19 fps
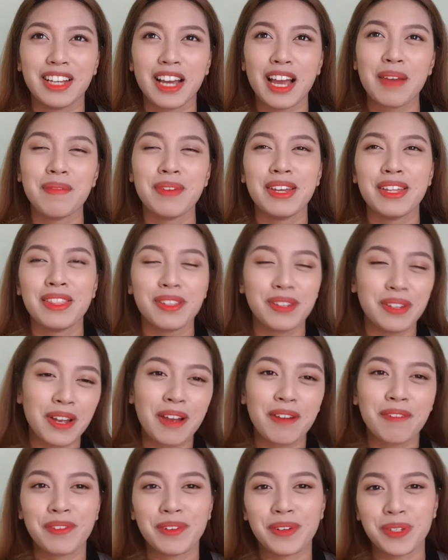I mean, their
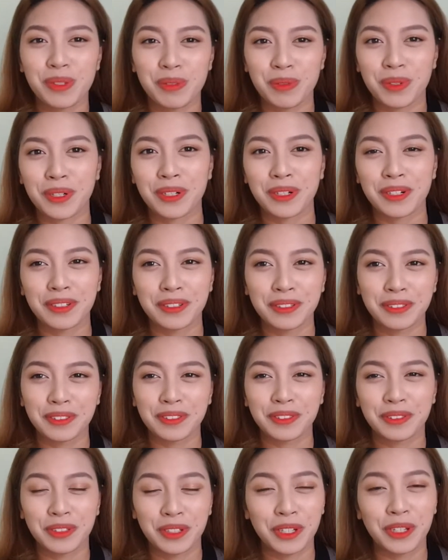efforts were
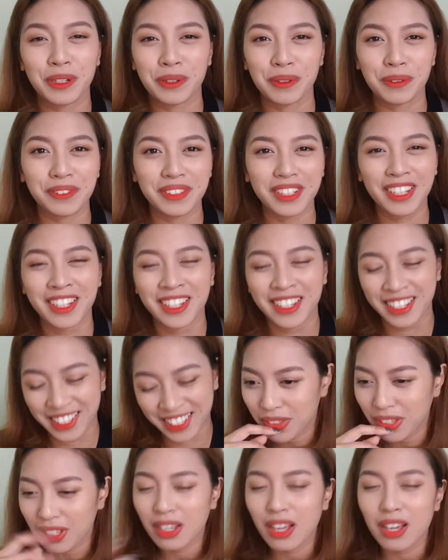cute.
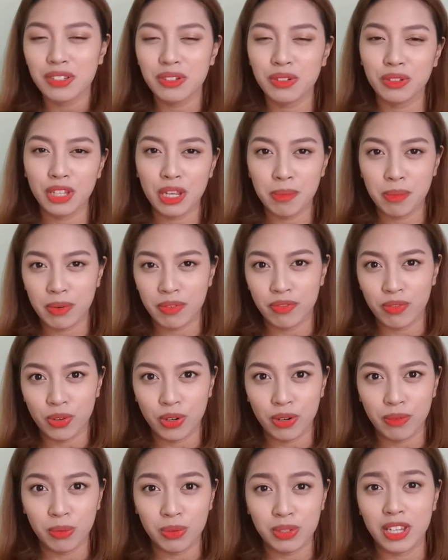The last song they
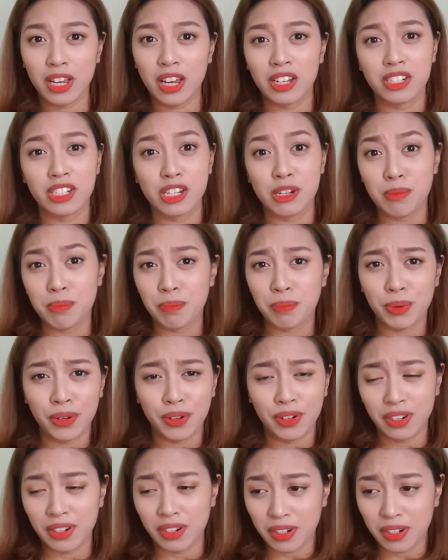performed was actually Burn It